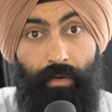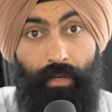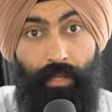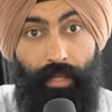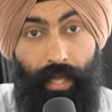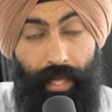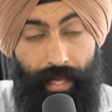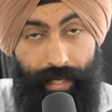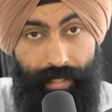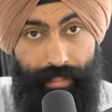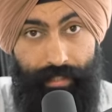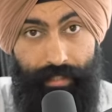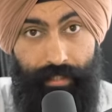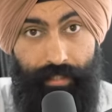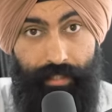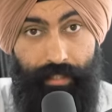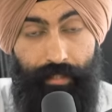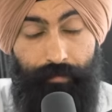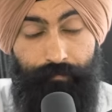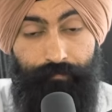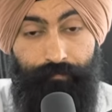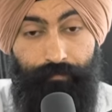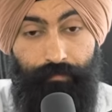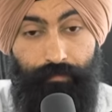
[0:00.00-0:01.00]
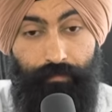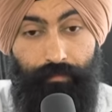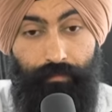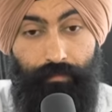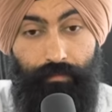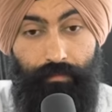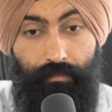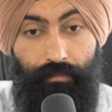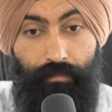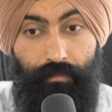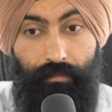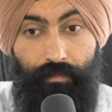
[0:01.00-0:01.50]
gains.
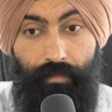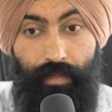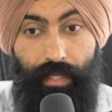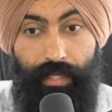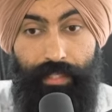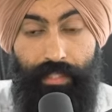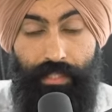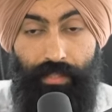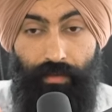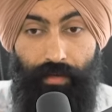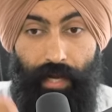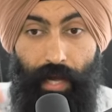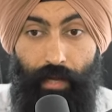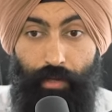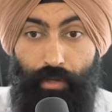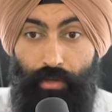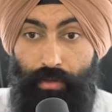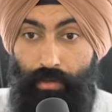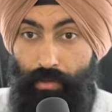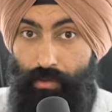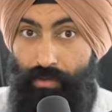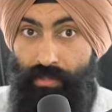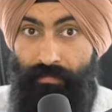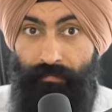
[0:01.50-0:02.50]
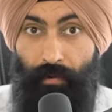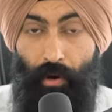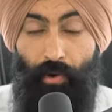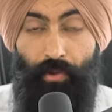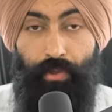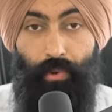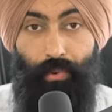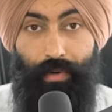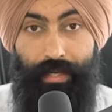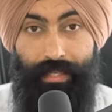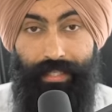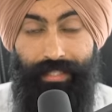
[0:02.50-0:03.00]
And so now you lose
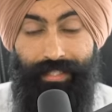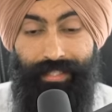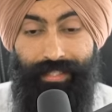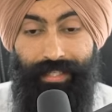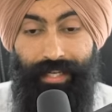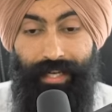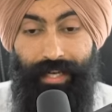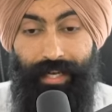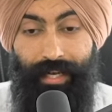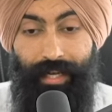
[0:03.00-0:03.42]
both ways.